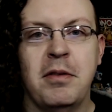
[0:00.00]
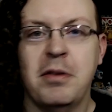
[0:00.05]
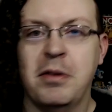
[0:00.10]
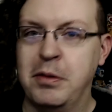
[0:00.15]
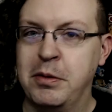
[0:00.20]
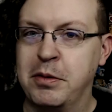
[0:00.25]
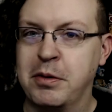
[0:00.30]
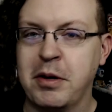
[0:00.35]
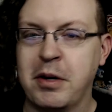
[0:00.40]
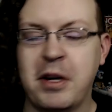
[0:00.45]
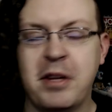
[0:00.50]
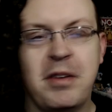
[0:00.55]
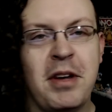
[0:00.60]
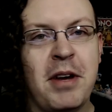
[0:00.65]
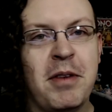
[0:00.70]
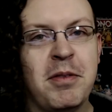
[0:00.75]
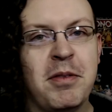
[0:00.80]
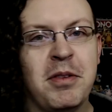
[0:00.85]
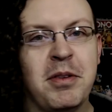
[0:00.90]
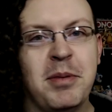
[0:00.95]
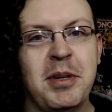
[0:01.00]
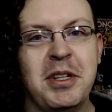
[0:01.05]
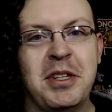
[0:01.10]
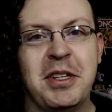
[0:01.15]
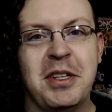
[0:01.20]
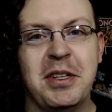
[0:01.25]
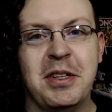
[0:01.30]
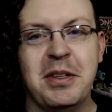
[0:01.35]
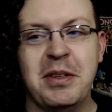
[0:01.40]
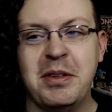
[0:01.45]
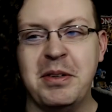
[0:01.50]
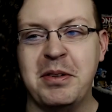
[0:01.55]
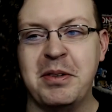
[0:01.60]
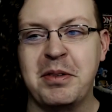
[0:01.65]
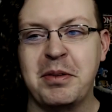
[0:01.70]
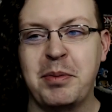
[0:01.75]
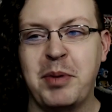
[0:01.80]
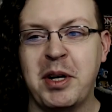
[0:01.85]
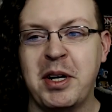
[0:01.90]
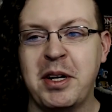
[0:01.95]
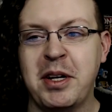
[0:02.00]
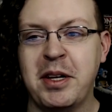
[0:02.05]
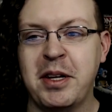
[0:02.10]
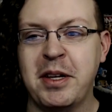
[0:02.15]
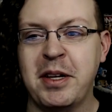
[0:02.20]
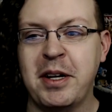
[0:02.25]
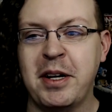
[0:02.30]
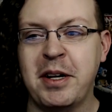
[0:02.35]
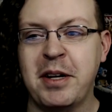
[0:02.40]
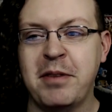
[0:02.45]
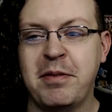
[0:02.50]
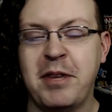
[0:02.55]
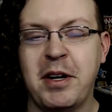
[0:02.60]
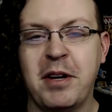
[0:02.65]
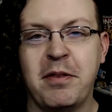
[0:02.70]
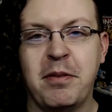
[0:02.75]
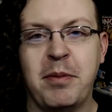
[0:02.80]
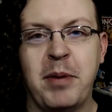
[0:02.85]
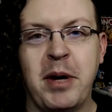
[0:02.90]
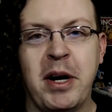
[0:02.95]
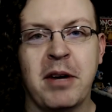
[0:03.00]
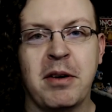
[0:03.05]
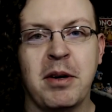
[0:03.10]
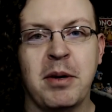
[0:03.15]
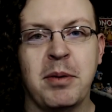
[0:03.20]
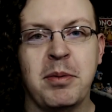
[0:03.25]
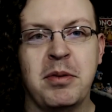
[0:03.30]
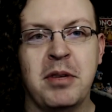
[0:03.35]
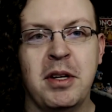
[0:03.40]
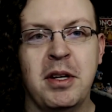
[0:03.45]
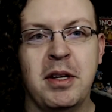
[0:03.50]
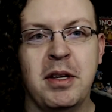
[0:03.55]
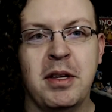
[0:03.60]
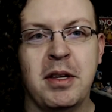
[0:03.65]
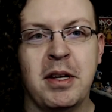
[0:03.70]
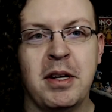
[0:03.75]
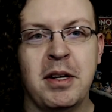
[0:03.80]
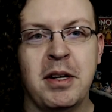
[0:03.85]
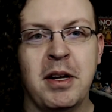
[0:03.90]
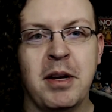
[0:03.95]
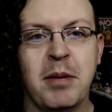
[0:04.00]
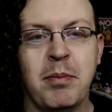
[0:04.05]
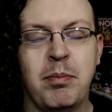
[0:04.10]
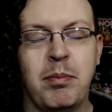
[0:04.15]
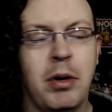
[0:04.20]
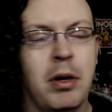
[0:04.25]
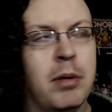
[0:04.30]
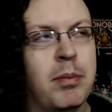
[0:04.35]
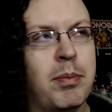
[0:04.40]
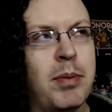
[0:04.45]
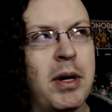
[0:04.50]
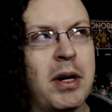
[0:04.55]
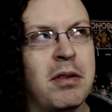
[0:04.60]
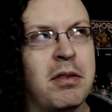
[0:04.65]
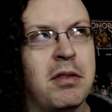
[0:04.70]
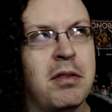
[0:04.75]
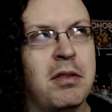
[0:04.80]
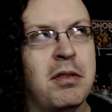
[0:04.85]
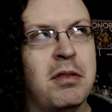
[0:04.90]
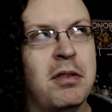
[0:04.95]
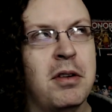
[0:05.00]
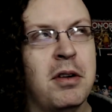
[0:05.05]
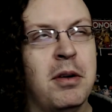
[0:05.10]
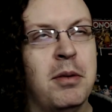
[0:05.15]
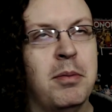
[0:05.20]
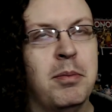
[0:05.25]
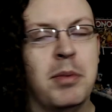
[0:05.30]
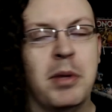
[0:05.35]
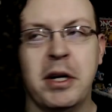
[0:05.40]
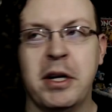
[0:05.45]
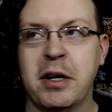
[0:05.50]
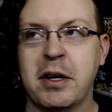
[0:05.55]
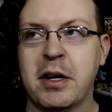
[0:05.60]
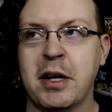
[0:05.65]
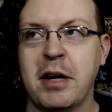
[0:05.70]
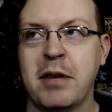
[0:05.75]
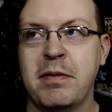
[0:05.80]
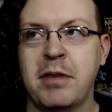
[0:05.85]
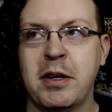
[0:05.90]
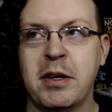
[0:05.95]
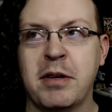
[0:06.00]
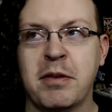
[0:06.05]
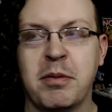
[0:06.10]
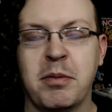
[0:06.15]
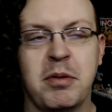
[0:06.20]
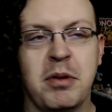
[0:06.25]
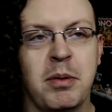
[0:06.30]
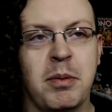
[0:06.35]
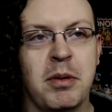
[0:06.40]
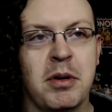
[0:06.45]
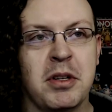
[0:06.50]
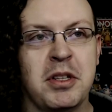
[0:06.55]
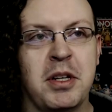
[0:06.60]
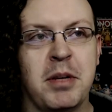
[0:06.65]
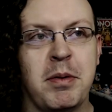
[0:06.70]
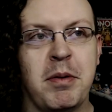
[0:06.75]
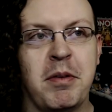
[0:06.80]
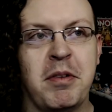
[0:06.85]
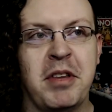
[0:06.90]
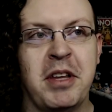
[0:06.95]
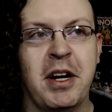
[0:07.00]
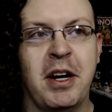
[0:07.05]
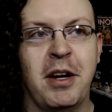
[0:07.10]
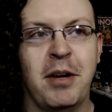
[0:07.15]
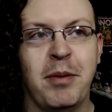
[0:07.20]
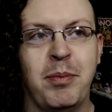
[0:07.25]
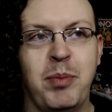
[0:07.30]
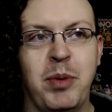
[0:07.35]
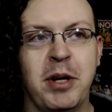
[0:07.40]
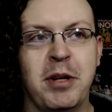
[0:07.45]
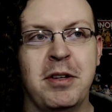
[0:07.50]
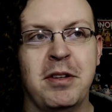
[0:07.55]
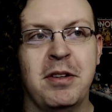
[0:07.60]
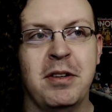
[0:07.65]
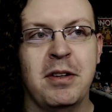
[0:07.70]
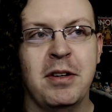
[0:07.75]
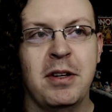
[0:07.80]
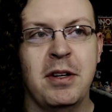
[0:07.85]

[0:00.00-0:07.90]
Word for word: Loot Crate's having some issues. Apparently they had to file for bankruptcy. They did get bought by somebody or got funding from somewhere to ship everything out, but